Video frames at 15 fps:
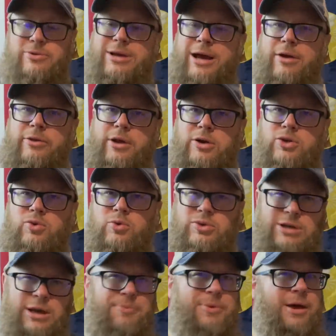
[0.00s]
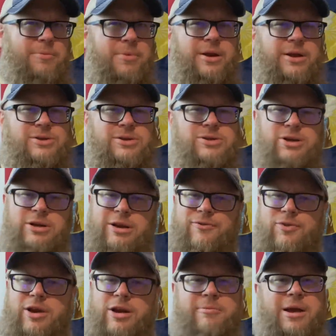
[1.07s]
out there, so we'll skip that, but it's a
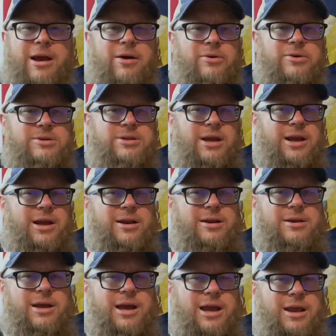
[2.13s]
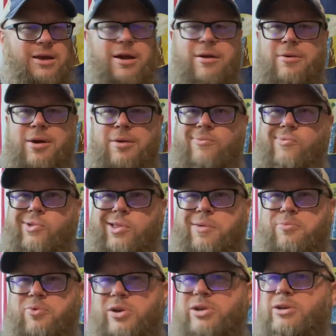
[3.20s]
significant amount, and I really
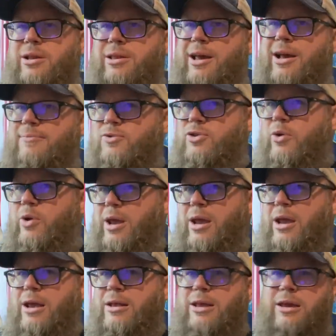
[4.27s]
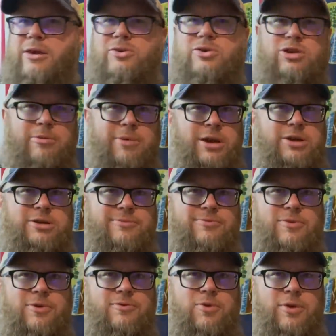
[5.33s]
appreciate that. So thank you so much
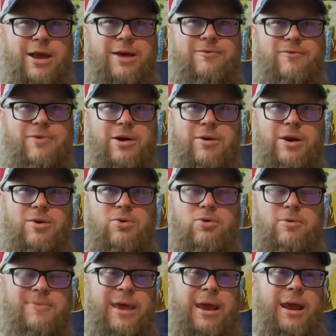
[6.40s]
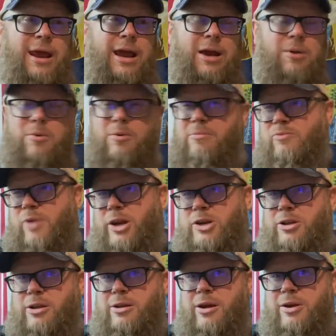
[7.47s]
for that. Very cool. We
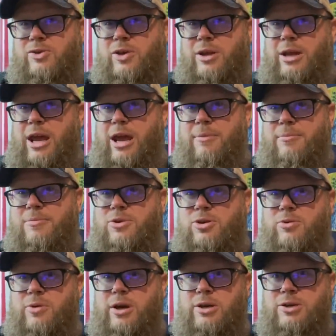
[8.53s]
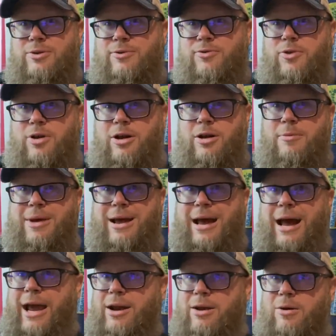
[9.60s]
mentioned the ducks that came to us from
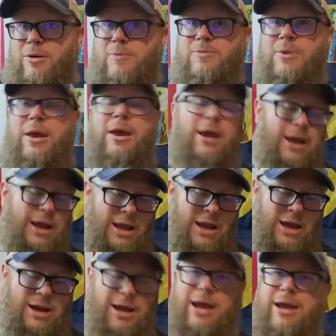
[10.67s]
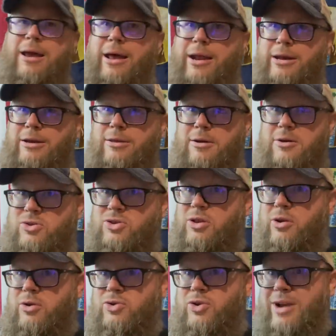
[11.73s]
Idaho, and I got into those, and
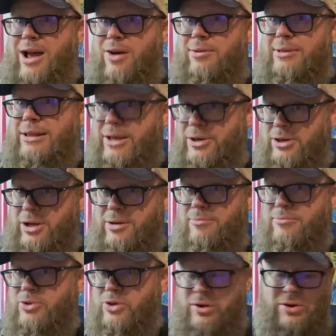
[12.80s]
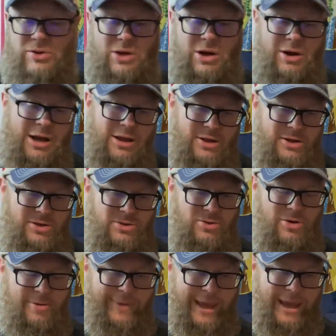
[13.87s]
those are now listed. So those are in the
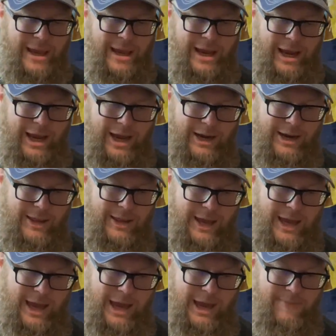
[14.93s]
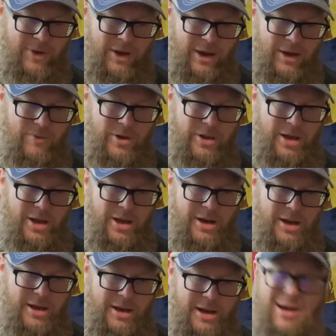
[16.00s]
store, and they came with
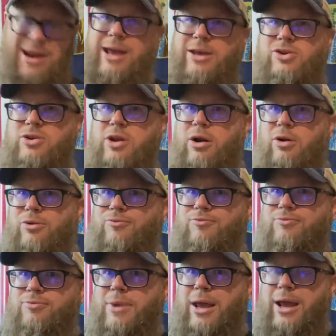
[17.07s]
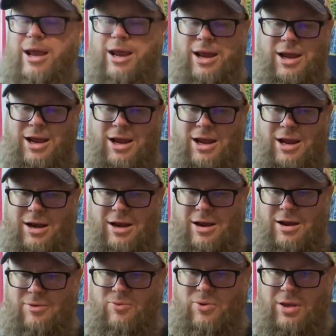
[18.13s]
a nice note and
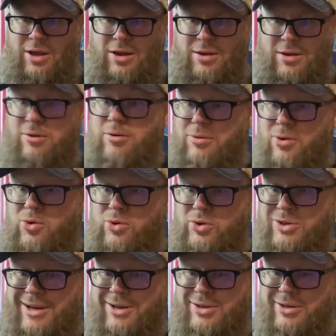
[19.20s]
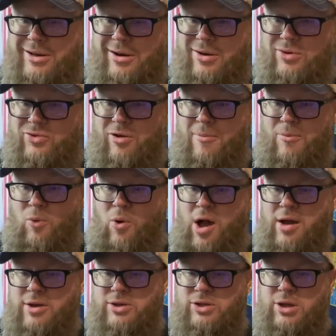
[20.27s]
a really cool set of stickers from
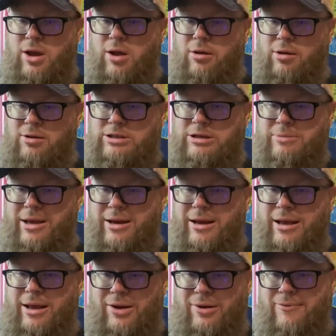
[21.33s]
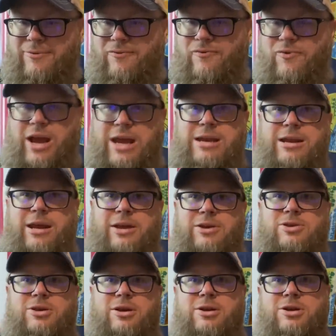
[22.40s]
Walk's Ultimate
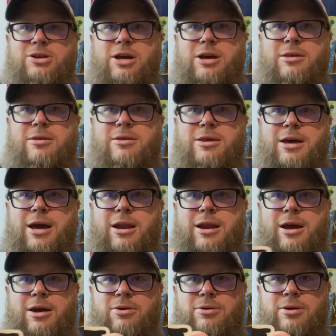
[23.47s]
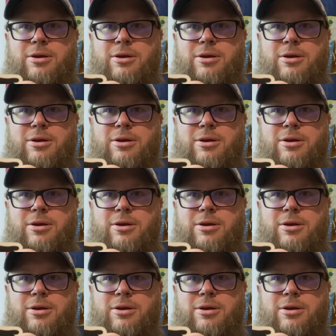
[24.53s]
Findings. Check that out.